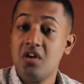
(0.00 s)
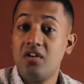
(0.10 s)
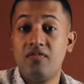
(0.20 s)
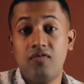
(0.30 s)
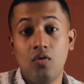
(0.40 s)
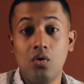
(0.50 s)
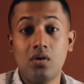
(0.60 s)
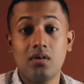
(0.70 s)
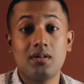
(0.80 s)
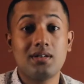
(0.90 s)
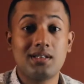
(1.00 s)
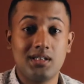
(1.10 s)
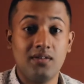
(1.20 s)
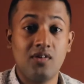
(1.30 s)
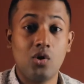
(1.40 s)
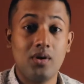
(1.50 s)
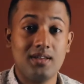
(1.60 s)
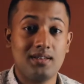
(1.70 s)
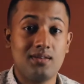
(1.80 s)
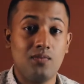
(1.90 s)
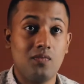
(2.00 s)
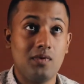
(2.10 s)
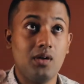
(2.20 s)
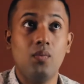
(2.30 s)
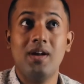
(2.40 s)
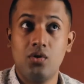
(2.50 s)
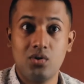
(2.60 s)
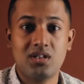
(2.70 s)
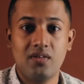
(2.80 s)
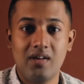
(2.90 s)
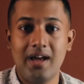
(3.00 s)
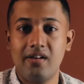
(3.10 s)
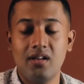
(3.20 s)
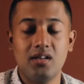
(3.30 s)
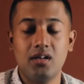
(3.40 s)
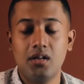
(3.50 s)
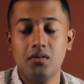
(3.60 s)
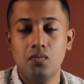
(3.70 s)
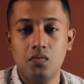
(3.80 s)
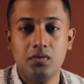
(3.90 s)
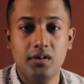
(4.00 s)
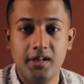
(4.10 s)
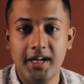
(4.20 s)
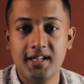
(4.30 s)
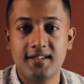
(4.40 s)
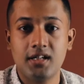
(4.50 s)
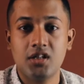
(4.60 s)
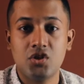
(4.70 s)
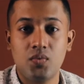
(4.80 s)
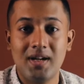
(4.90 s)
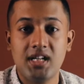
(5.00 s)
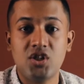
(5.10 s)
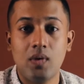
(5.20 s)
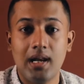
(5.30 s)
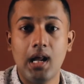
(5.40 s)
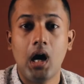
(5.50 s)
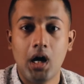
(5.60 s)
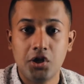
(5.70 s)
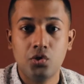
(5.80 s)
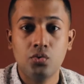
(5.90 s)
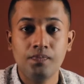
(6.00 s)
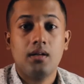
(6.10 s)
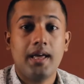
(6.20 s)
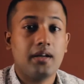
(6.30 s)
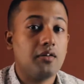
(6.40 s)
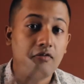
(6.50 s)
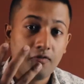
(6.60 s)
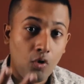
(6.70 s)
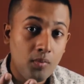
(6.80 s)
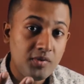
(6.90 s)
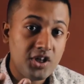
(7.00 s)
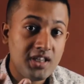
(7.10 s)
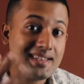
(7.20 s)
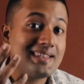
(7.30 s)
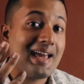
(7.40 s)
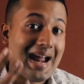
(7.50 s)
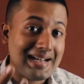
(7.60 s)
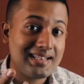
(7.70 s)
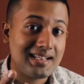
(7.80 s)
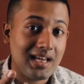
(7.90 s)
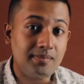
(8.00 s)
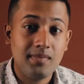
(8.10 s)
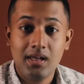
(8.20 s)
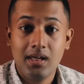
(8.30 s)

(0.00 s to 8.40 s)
4 server OS, the Windows Server. I run the data center 2012 R2, like 4 machines at a time